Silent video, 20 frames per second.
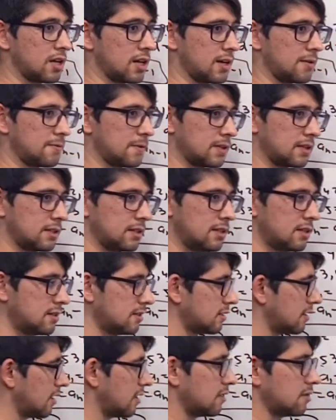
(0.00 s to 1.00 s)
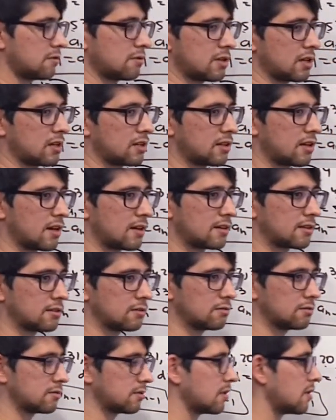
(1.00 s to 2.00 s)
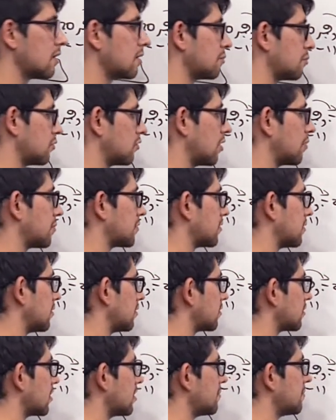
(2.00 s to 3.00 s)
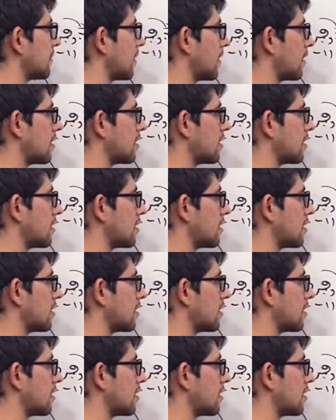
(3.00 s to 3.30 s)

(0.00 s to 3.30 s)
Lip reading: If it is, then you can conclude properly, okay?